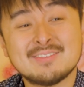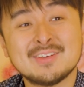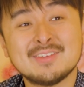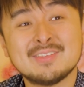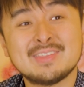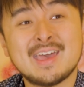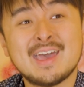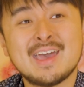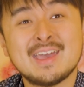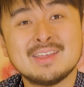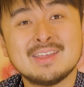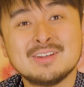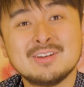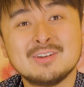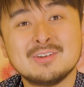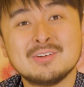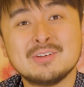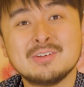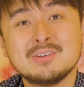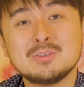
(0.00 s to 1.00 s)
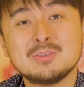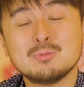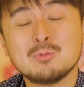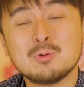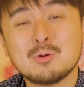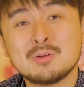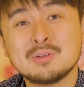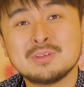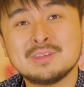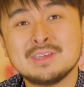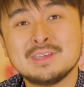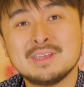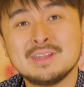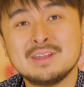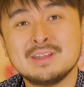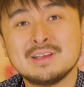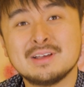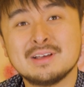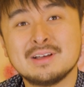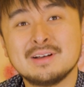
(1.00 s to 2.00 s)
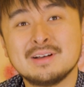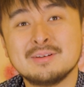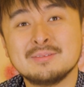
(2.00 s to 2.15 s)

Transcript: felt that, you know, it was warranted